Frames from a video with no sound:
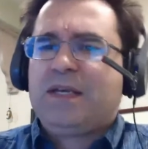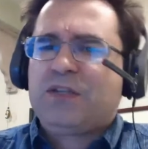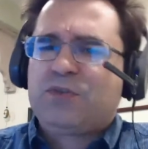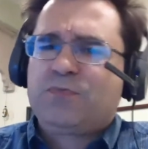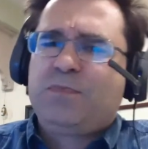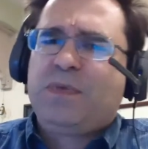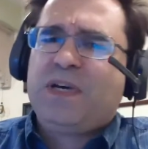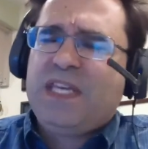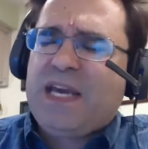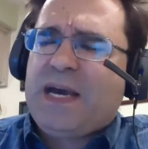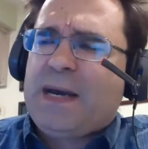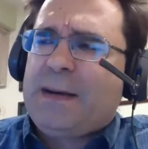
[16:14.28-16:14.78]

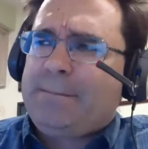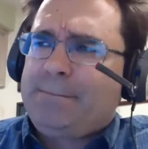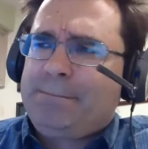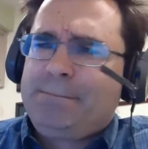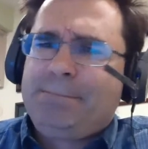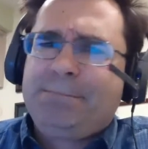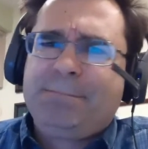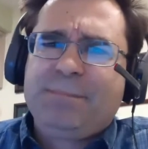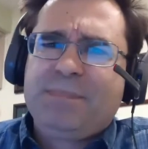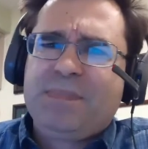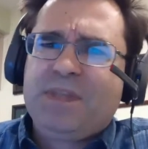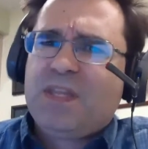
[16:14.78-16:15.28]
But yeah,
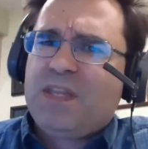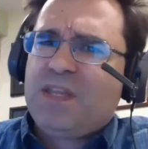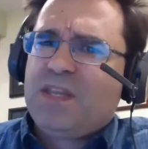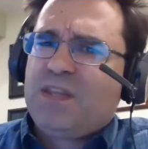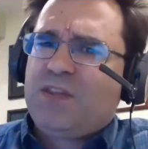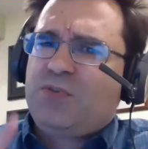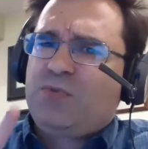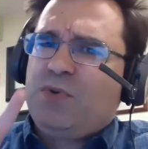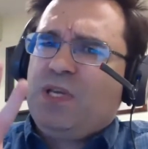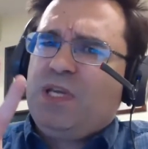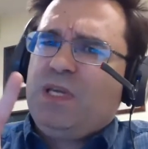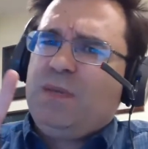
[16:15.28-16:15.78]

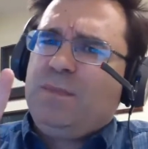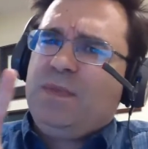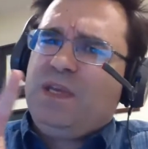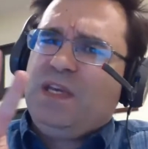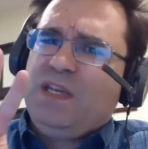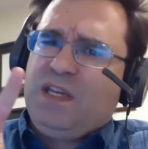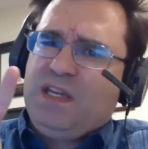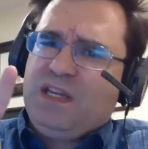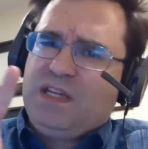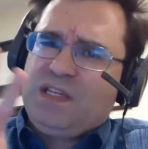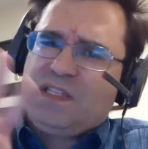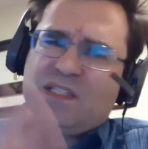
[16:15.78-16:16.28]
three
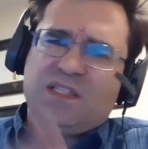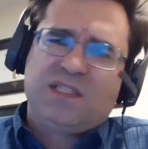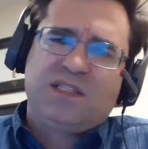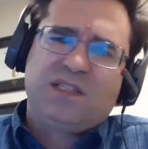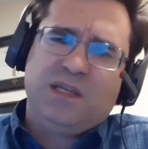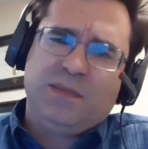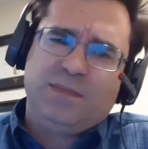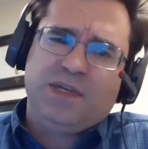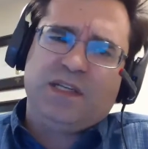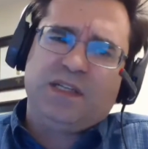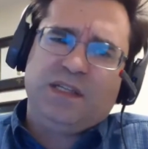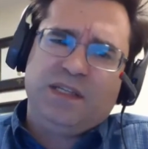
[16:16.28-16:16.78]
meetings
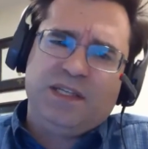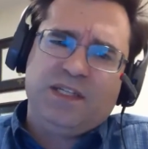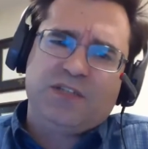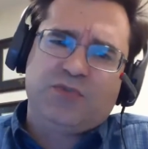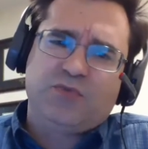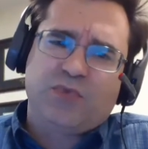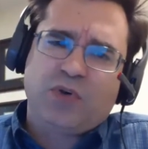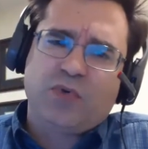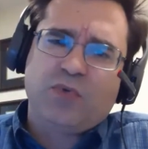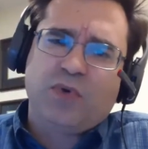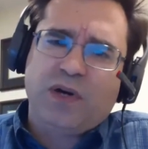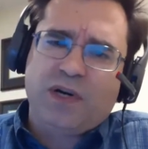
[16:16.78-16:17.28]
typically
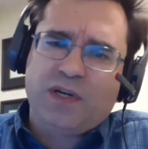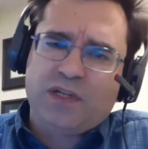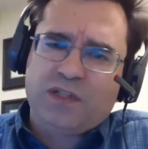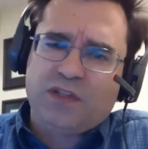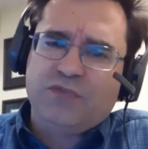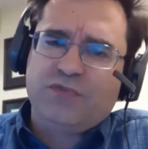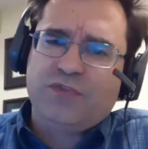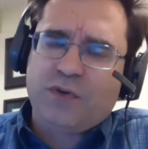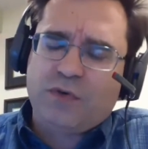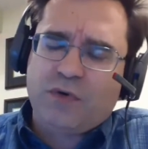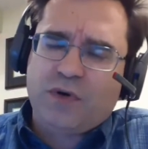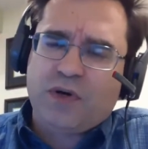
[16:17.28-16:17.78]
is required to
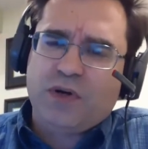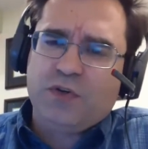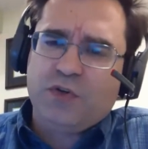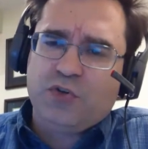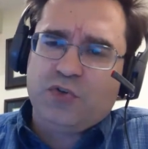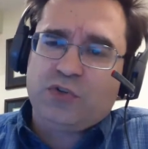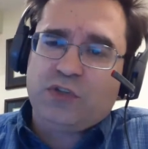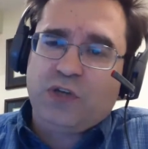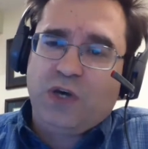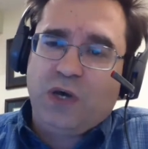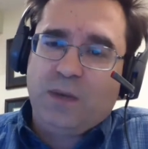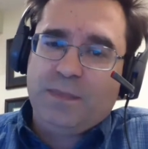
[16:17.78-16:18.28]
figure out
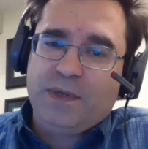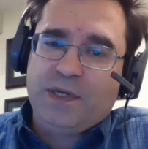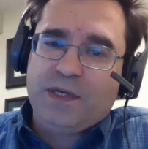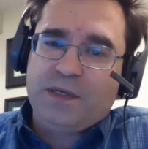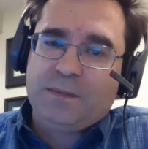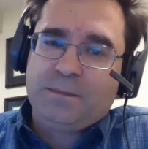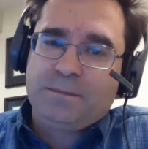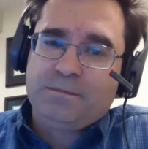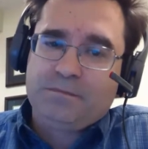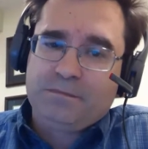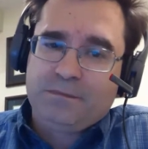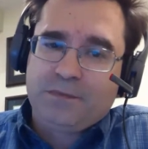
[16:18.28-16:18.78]
your topic,
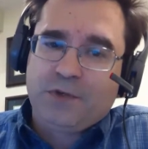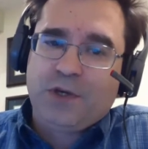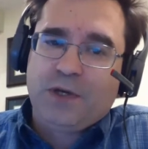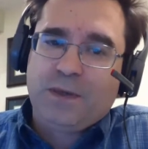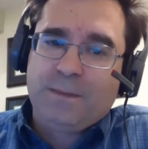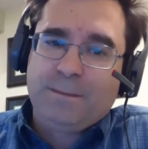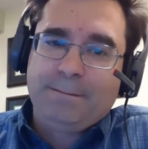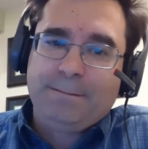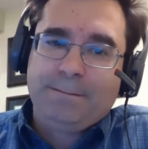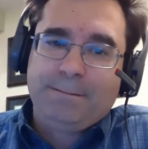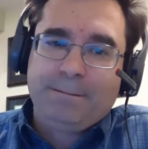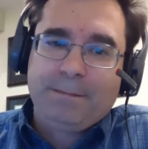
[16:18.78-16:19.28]

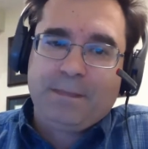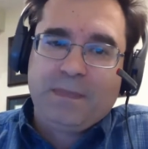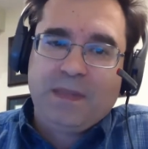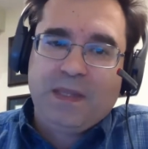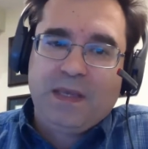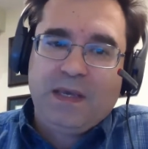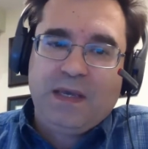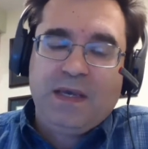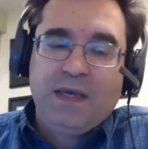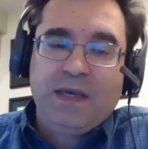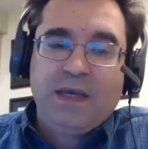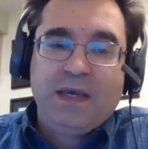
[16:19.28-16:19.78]
okay?
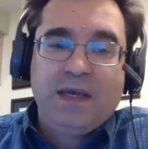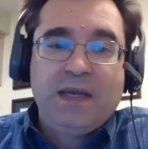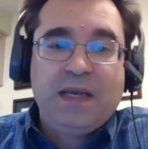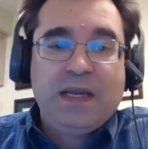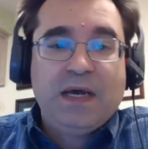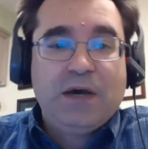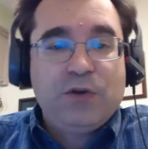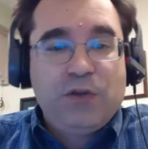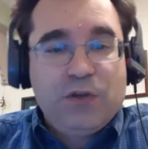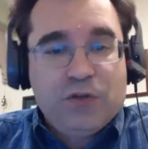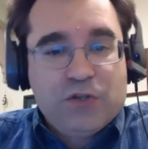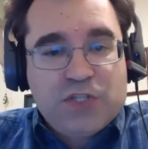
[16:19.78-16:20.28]

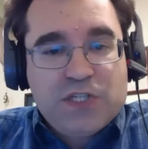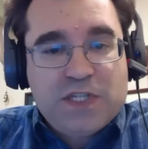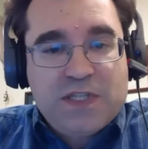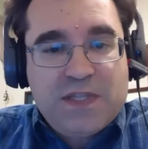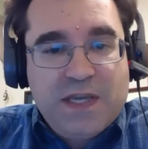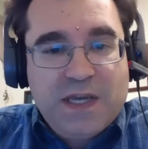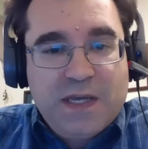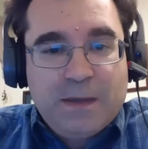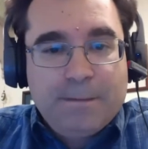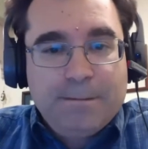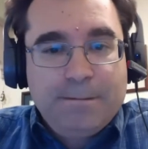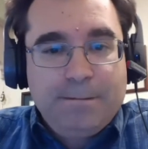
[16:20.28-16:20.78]
Now here's the
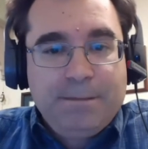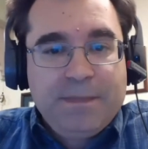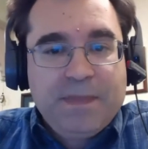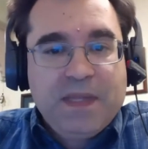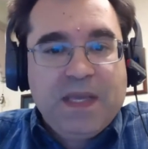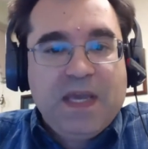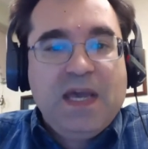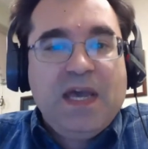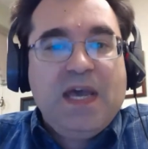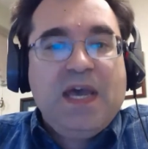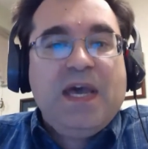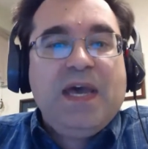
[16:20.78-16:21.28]
thing.
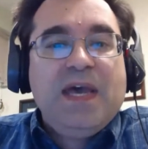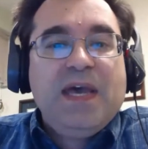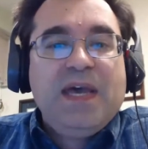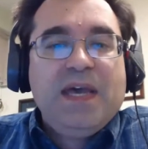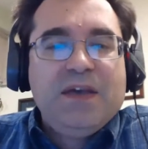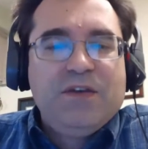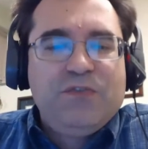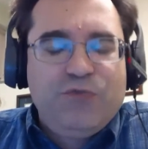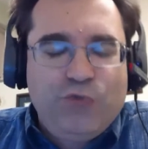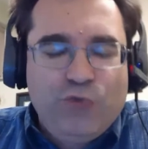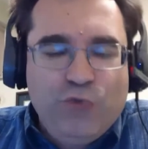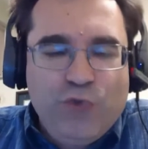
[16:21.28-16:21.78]

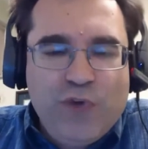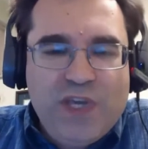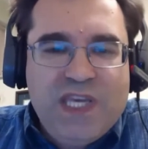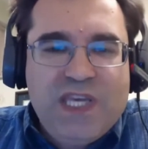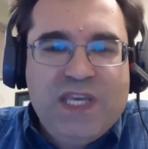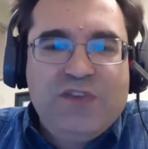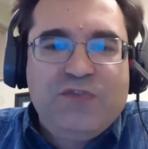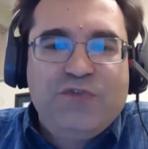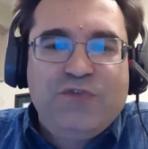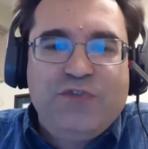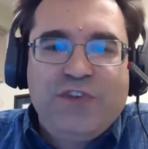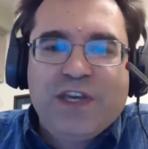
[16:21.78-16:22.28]
If
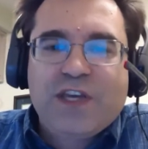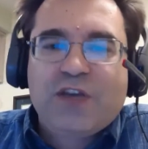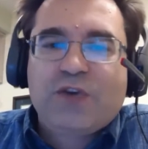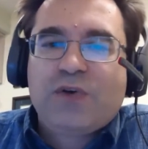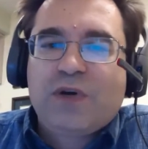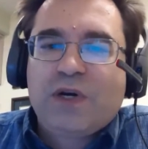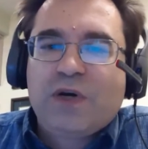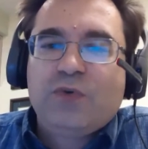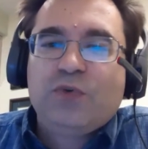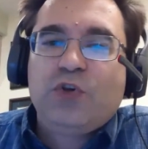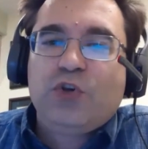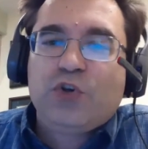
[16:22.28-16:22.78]
we
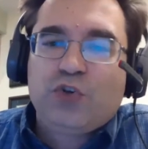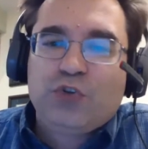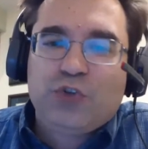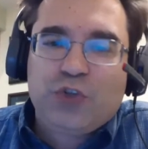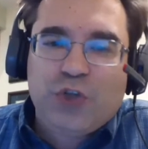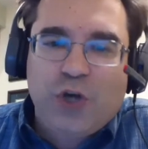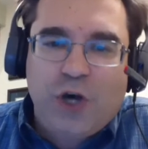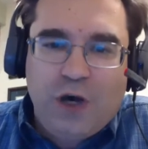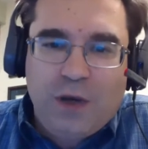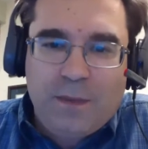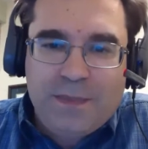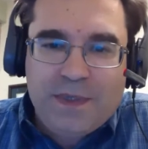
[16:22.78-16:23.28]
figure out your
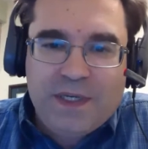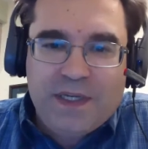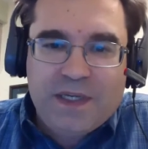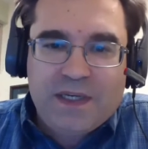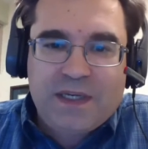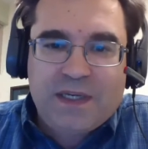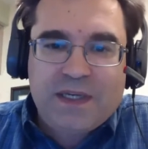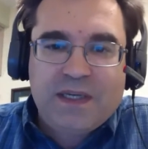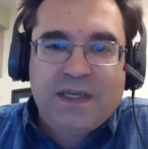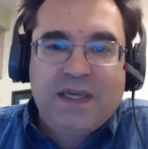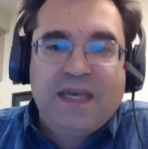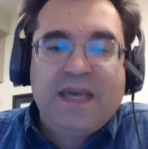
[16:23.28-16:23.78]

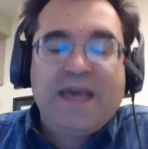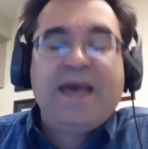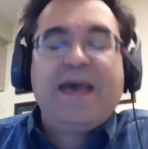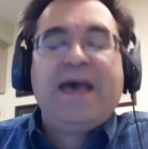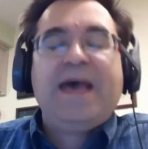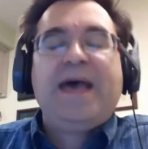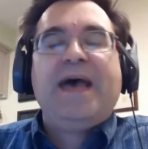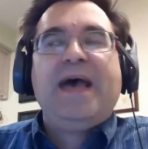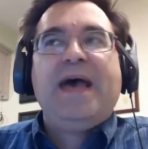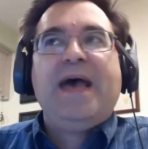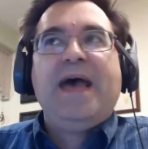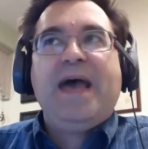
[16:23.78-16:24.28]
topic
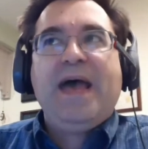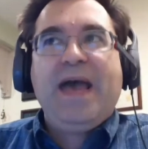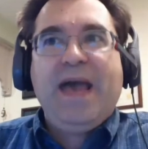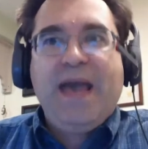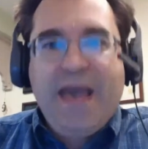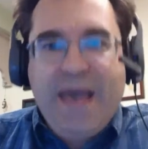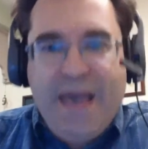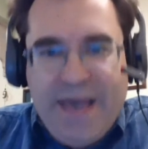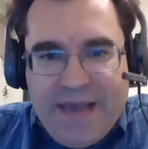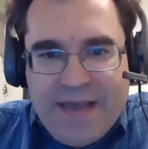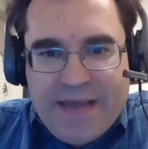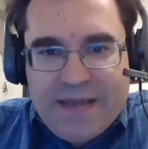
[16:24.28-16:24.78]

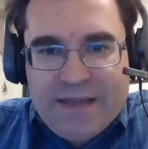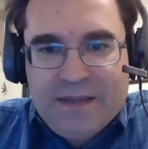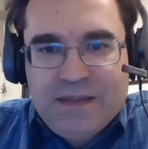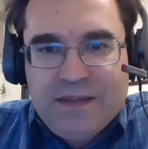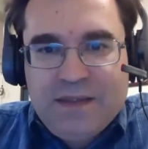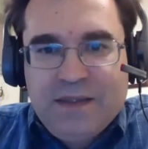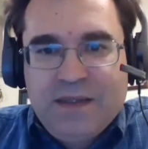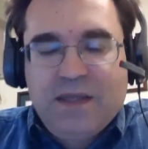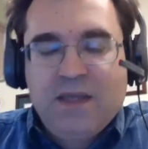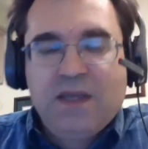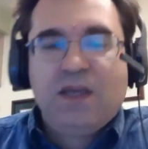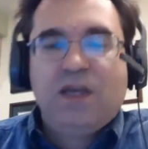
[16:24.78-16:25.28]

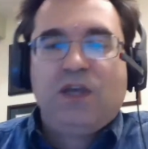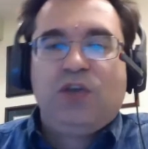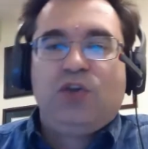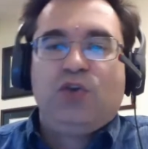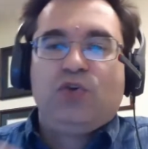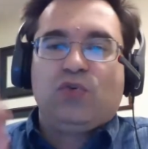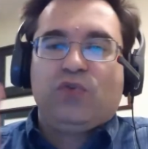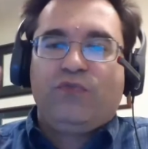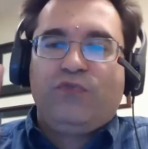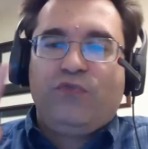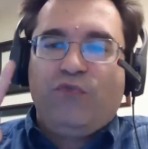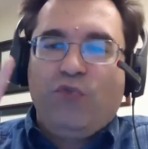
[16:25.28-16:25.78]
and
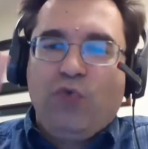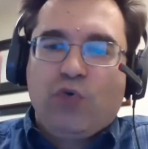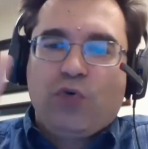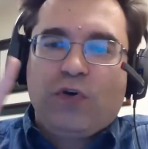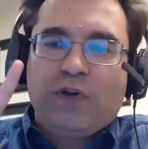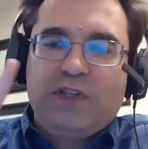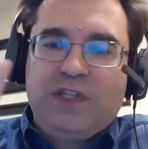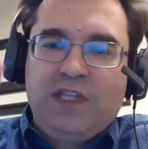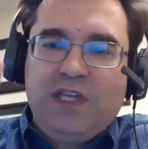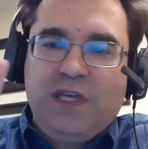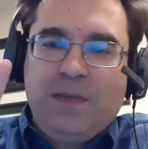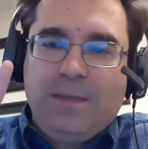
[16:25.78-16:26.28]
your
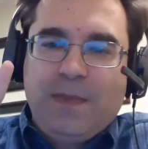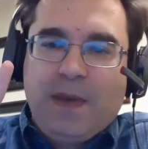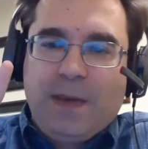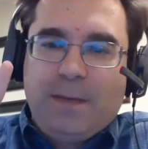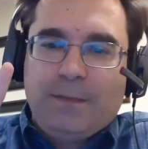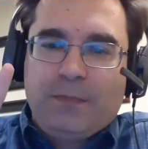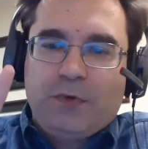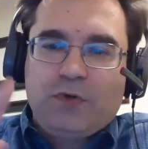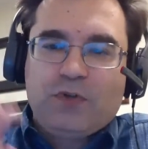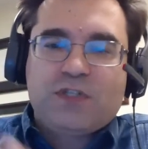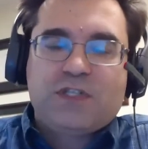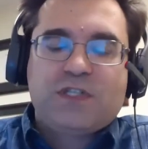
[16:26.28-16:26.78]
four team
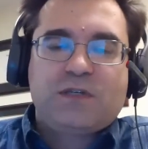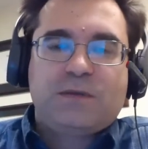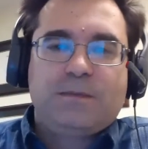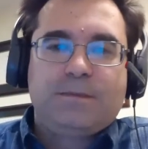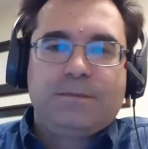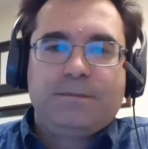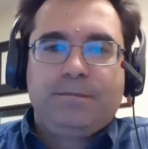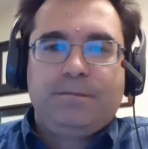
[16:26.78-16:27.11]
members